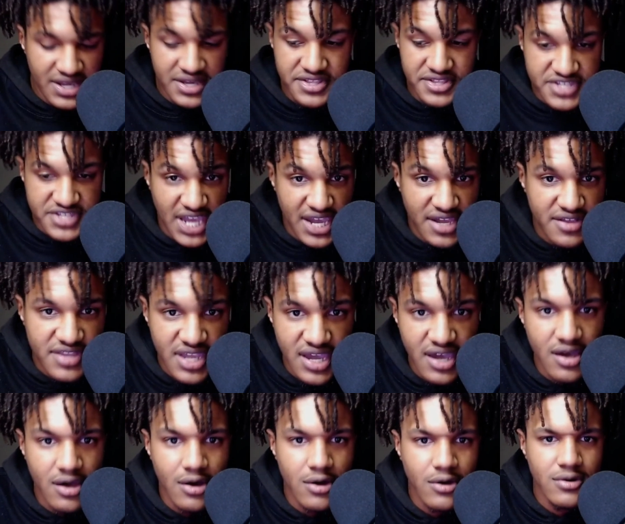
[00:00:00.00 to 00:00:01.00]
Tank
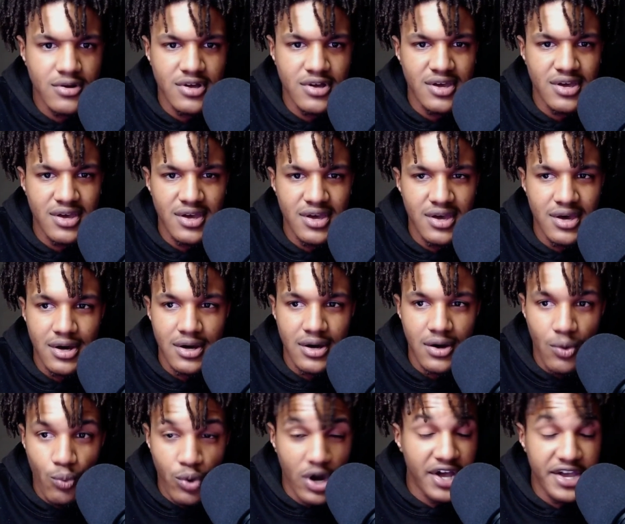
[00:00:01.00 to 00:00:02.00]
Dell
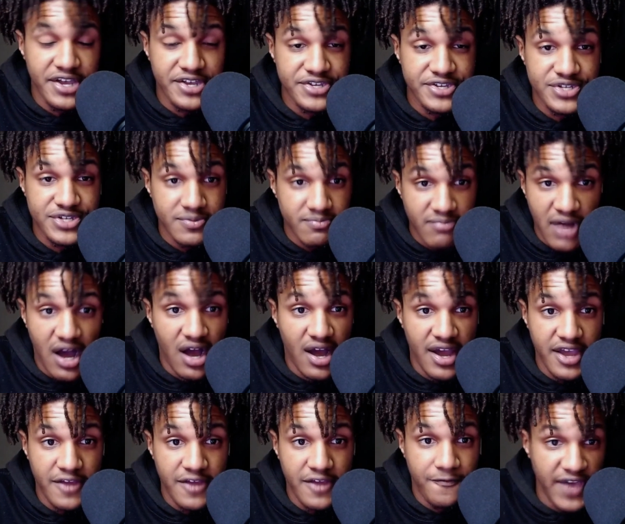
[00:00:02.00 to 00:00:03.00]
was
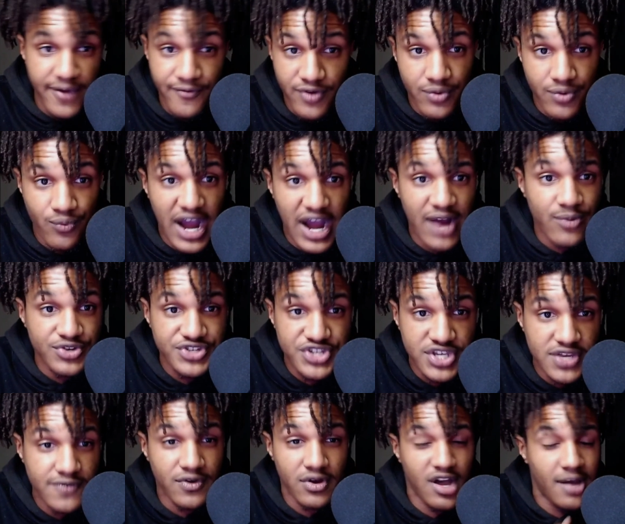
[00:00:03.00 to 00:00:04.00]
my favorite wide
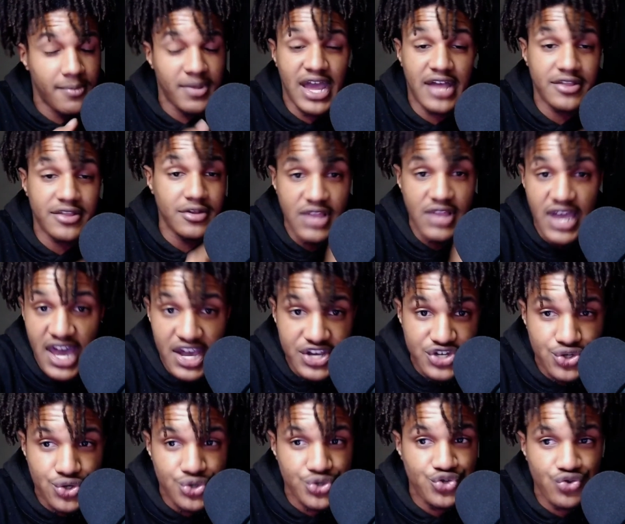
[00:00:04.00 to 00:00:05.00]
receiver coming out of
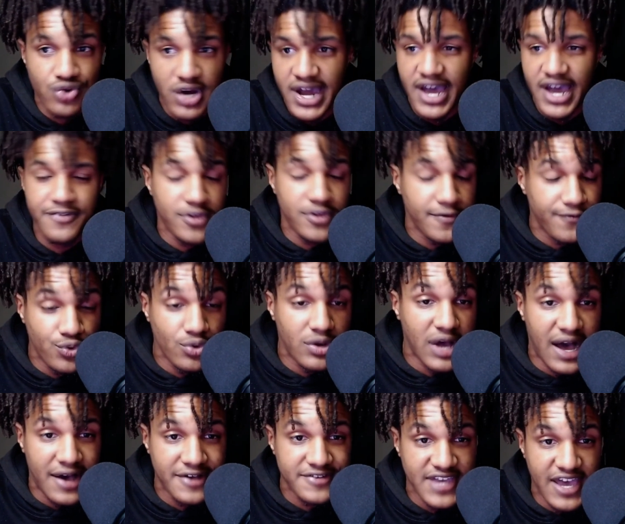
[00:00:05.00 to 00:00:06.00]
last year's draft. If you
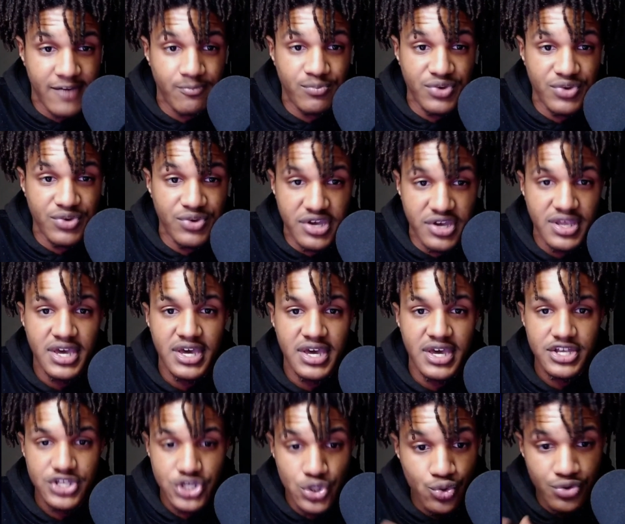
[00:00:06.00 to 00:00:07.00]
guys have been
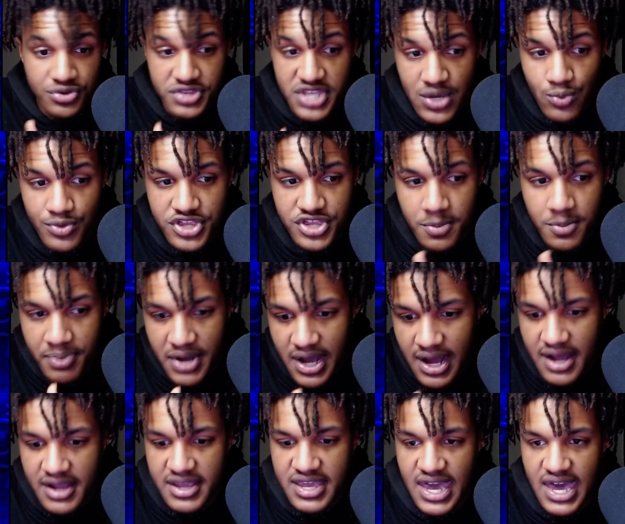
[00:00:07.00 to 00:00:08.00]
tuned in with the
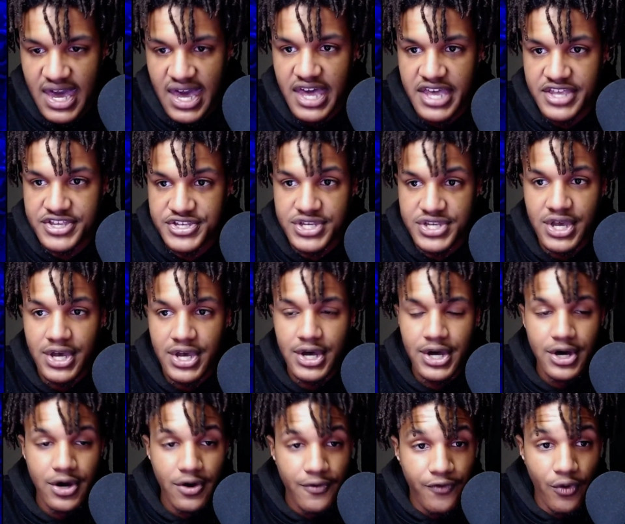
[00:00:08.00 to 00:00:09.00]
podcast
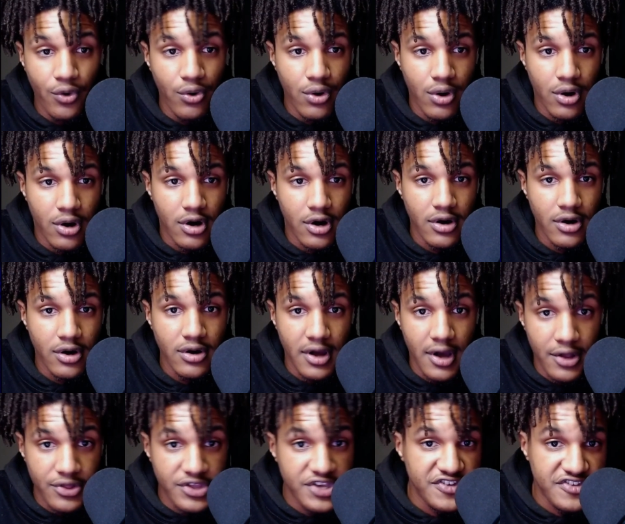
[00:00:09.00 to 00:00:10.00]
for
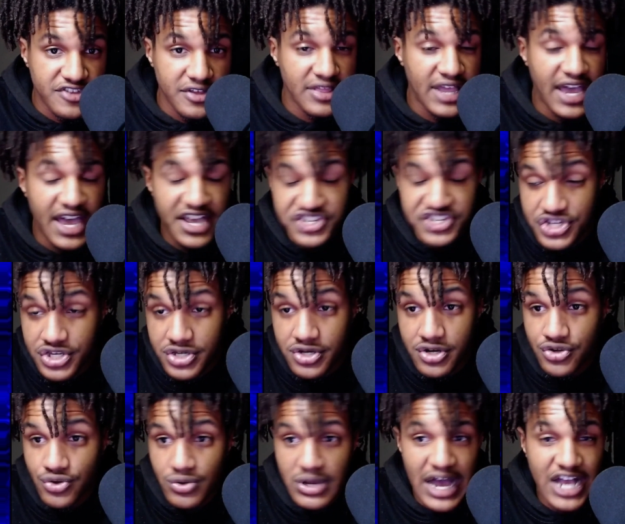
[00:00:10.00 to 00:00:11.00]
at least the last year,
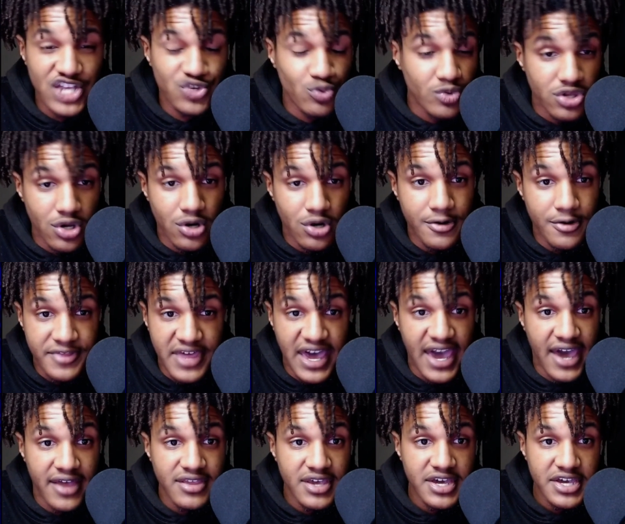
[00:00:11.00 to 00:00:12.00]
you guys would know
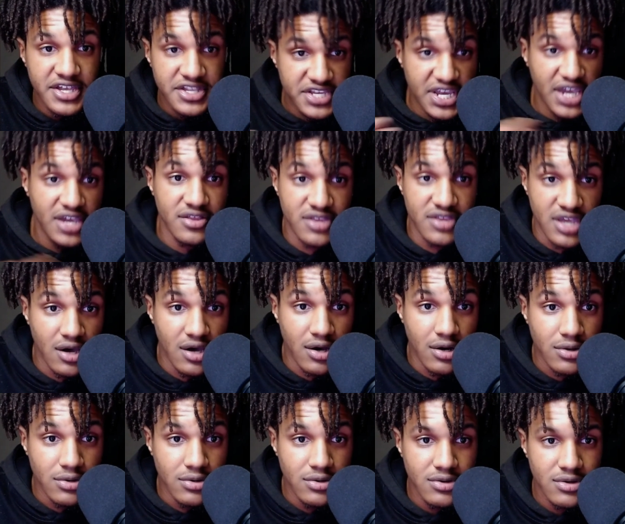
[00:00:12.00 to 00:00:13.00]
that Tank
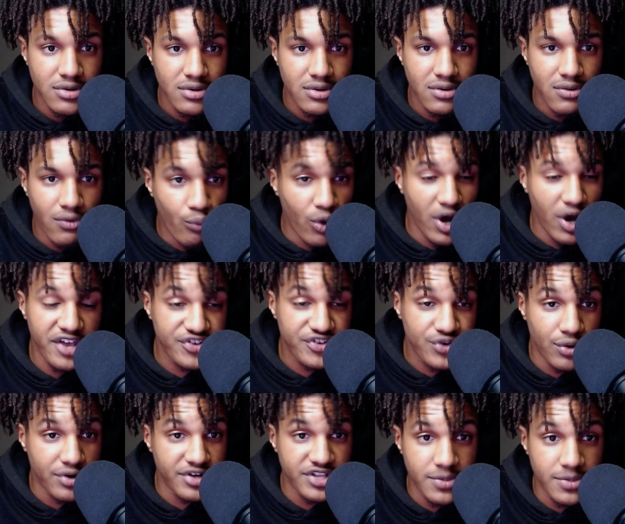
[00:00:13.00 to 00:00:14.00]
Dell was
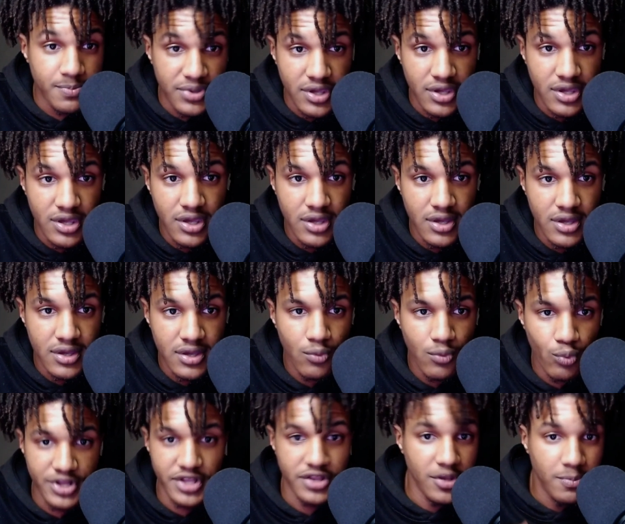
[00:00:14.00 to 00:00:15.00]
going to be
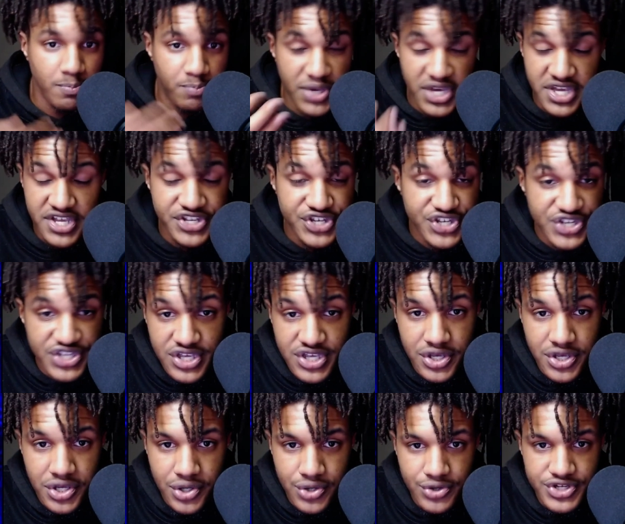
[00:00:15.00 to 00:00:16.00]
one of the biggest
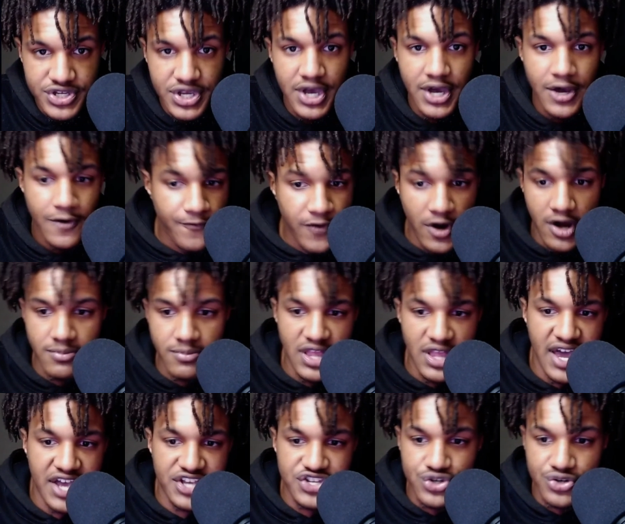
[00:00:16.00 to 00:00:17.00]
steals from
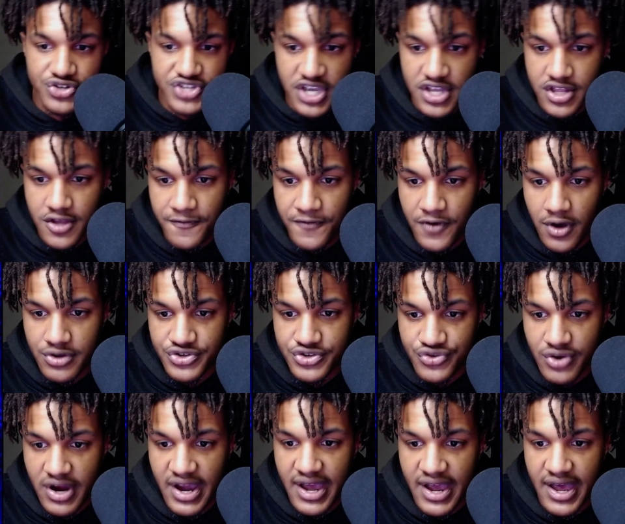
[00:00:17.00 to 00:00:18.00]
last year's NFL
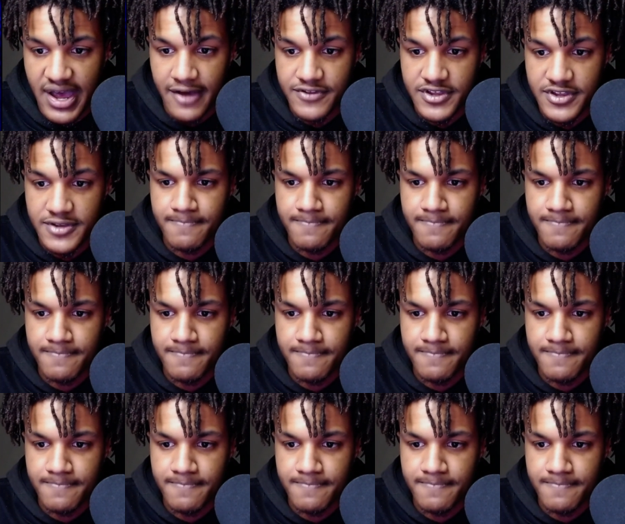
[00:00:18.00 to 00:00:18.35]
draft.